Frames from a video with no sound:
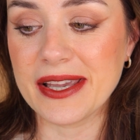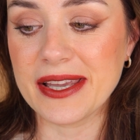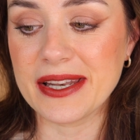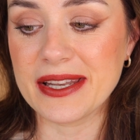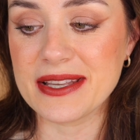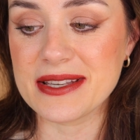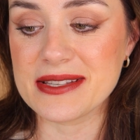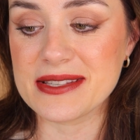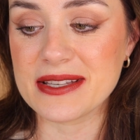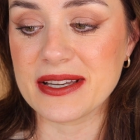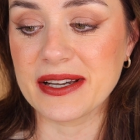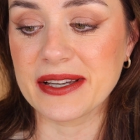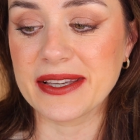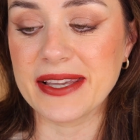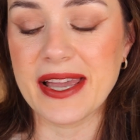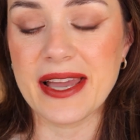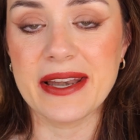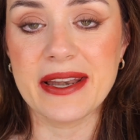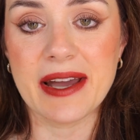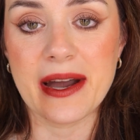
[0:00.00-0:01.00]
It is,
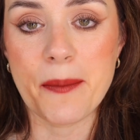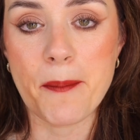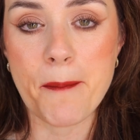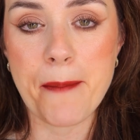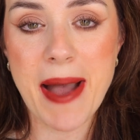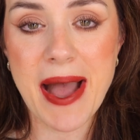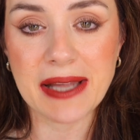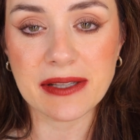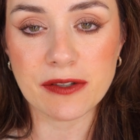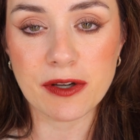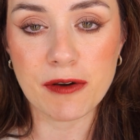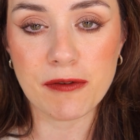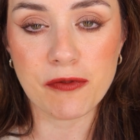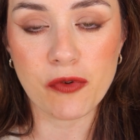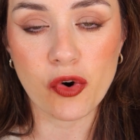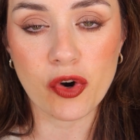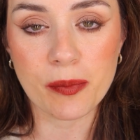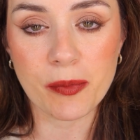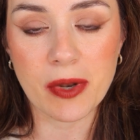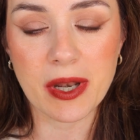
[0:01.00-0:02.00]
again, a matte
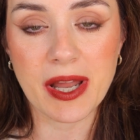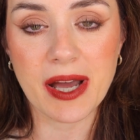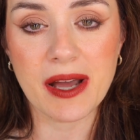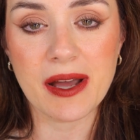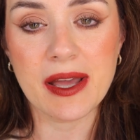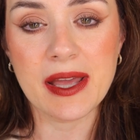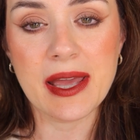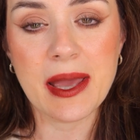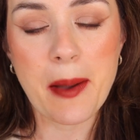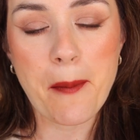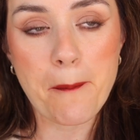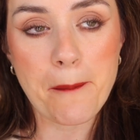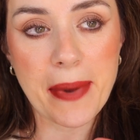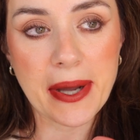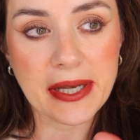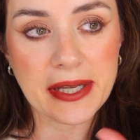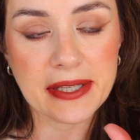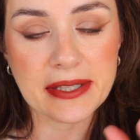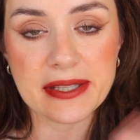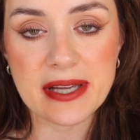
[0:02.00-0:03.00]
formula,
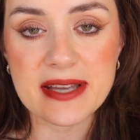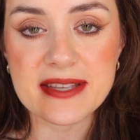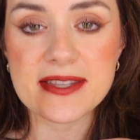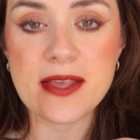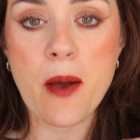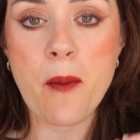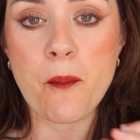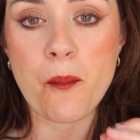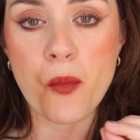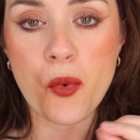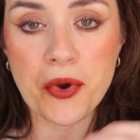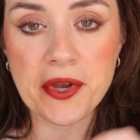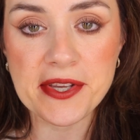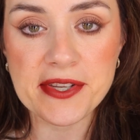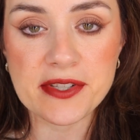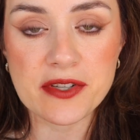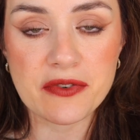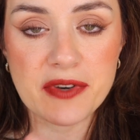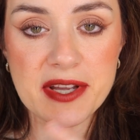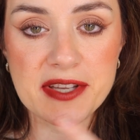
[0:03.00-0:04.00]
but it does
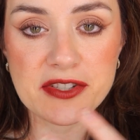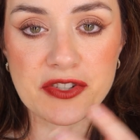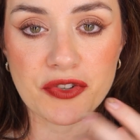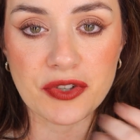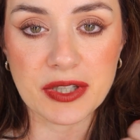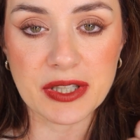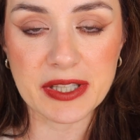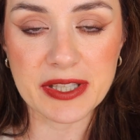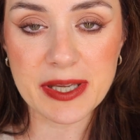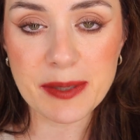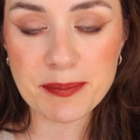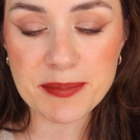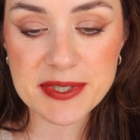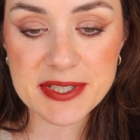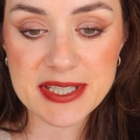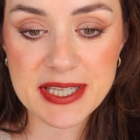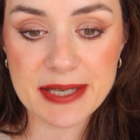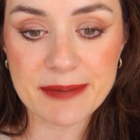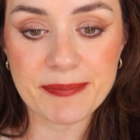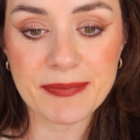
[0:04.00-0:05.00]
moisturize your
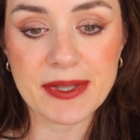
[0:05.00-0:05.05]
lips.